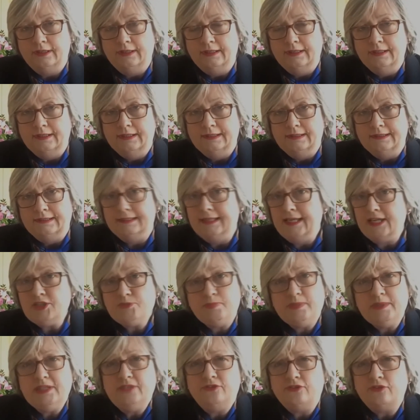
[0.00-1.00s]

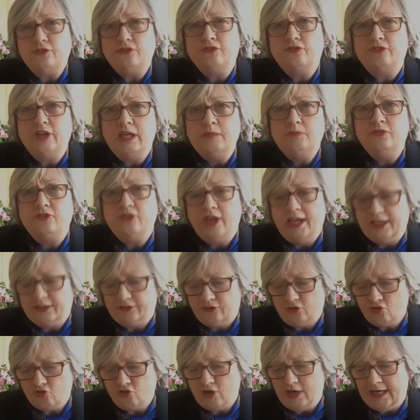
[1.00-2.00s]
Lesbians are same-sex
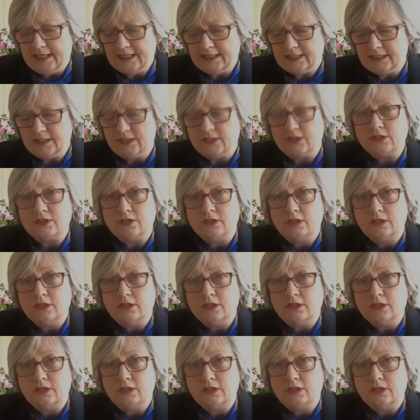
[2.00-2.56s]
attracted.